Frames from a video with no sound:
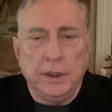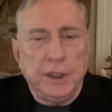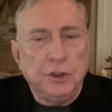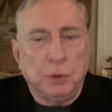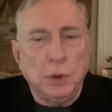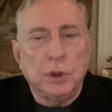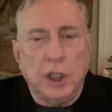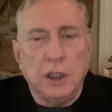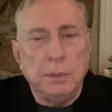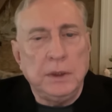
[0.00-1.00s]
This will
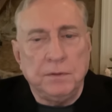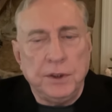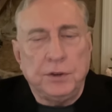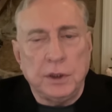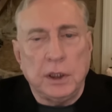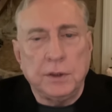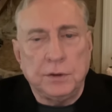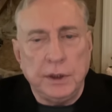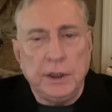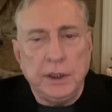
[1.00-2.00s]
come and visit
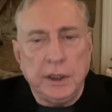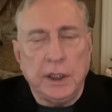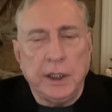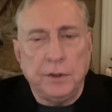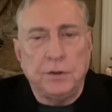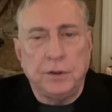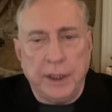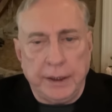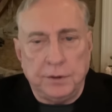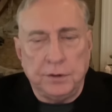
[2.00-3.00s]
us in the United
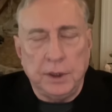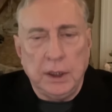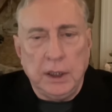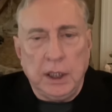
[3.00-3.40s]
States.